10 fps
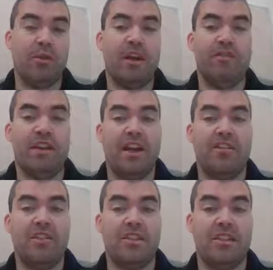we have
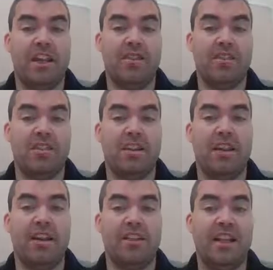getters and setters
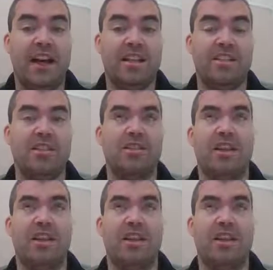in a class,